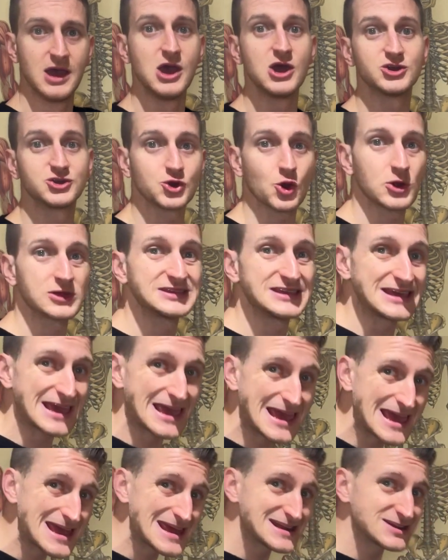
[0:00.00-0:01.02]
During the
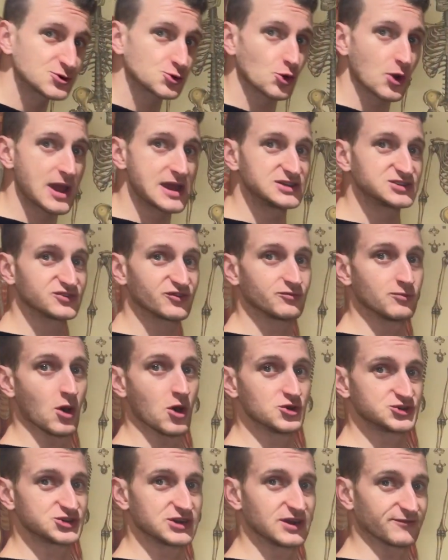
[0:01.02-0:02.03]
end range of
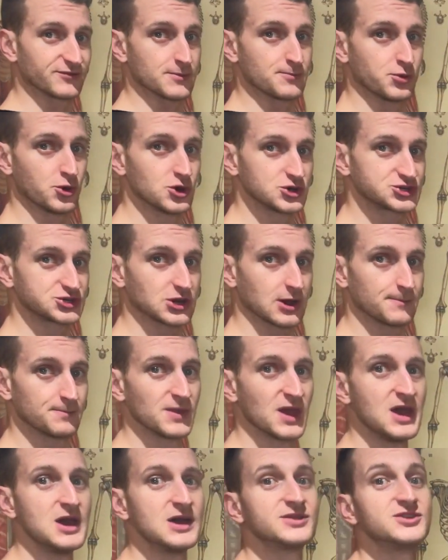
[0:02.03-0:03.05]
motion of the push-up,
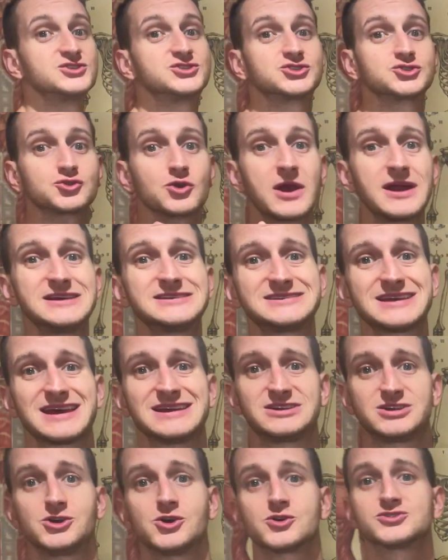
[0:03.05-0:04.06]
the serratus
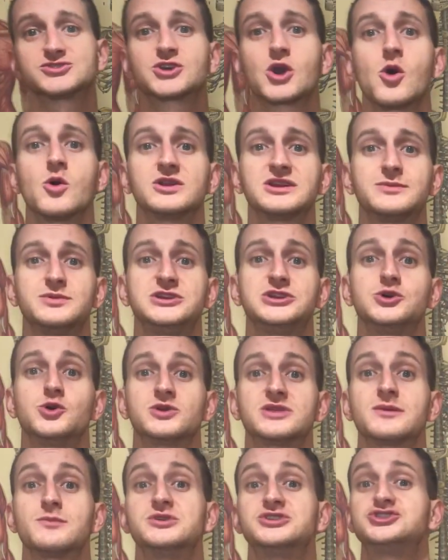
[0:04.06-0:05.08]
anterior is going to be doing the
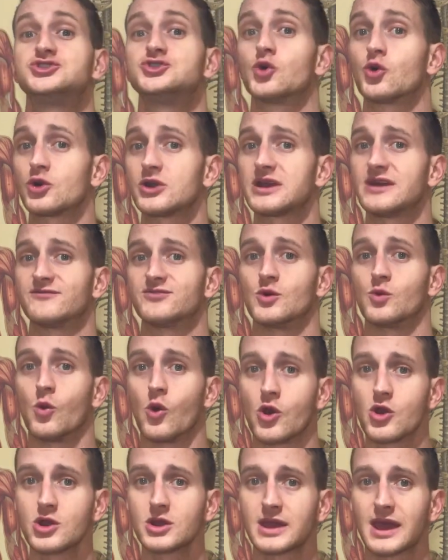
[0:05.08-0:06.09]
majority of the
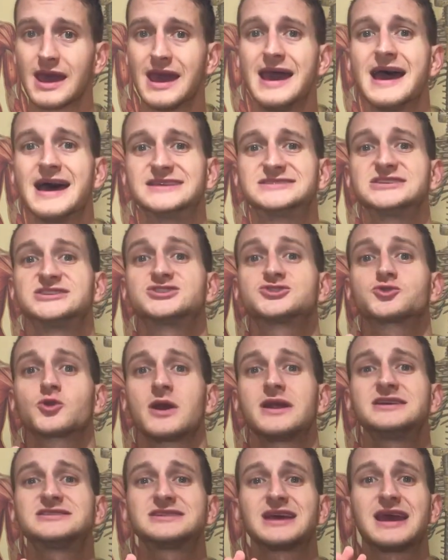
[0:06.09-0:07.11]
work, as the
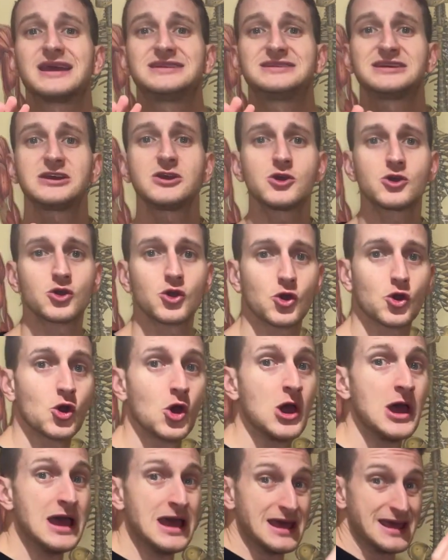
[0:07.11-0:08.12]
serratus anterior
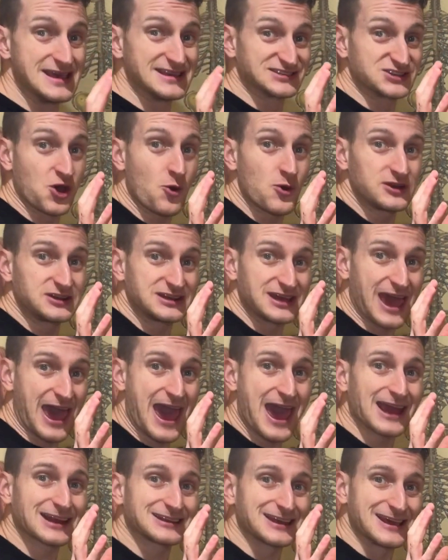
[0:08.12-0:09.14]
is going to
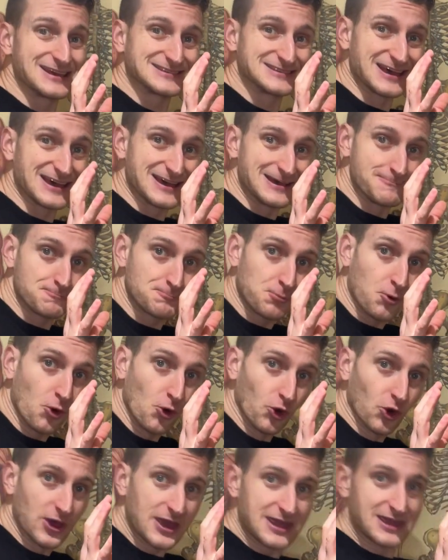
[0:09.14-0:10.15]
act as a
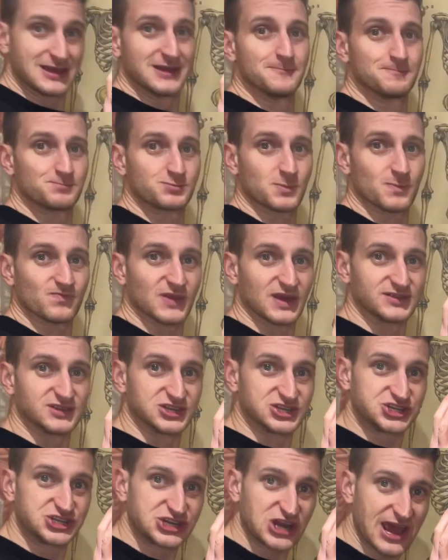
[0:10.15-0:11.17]
pulling the
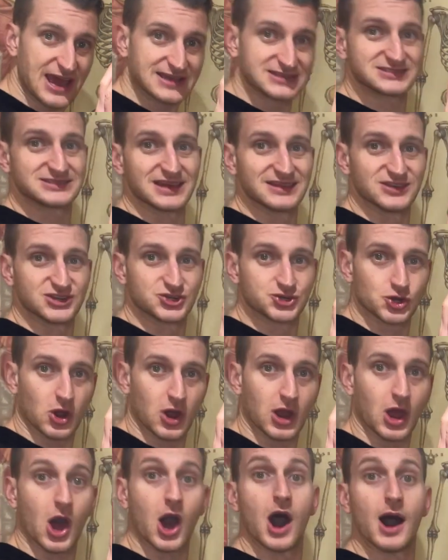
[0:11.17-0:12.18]
chest and the
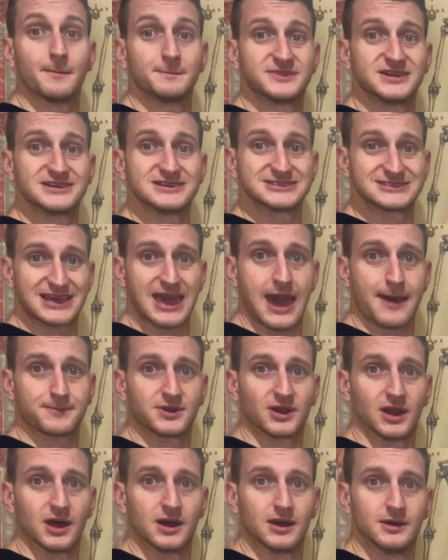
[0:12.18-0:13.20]
trunk up to the
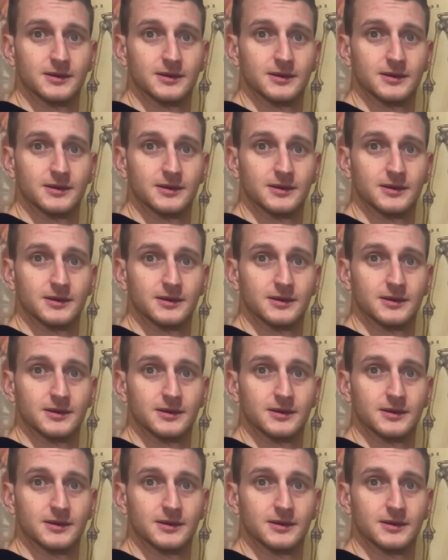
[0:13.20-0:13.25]
scapula.